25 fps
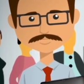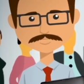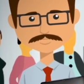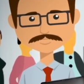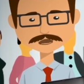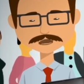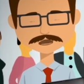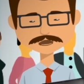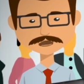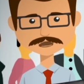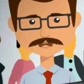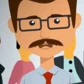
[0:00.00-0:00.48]

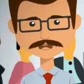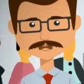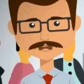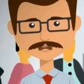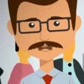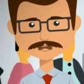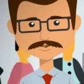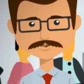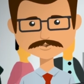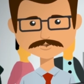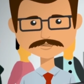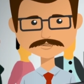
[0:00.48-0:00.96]
these
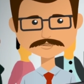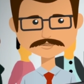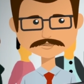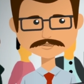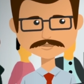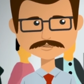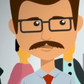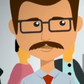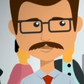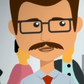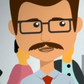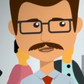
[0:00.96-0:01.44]
aren't the
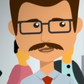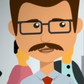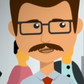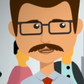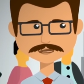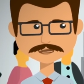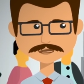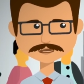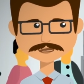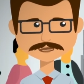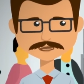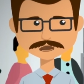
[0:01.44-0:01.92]
way they
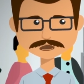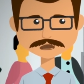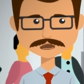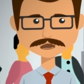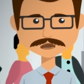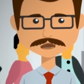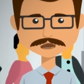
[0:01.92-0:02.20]
used to be.